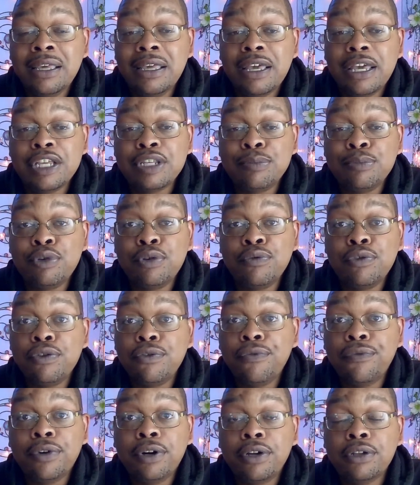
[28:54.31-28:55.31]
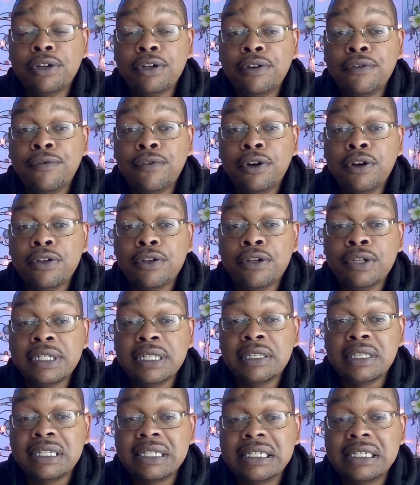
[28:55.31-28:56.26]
is move you further and further into the